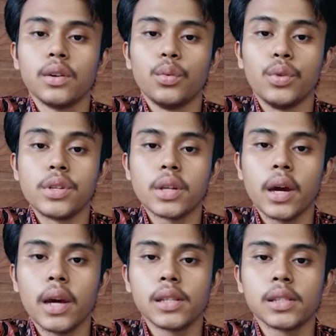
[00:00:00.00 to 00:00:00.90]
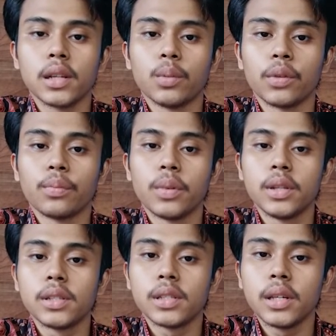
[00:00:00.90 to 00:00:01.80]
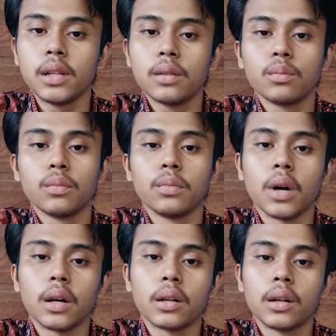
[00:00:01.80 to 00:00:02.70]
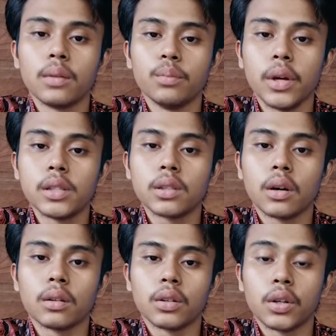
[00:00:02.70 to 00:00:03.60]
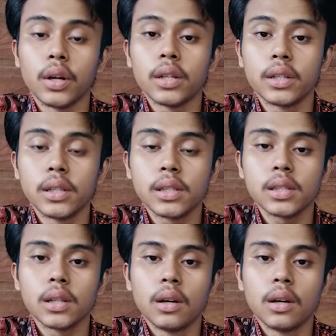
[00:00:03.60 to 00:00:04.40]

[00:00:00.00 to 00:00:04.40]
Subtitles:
which has never been seen but based on quietness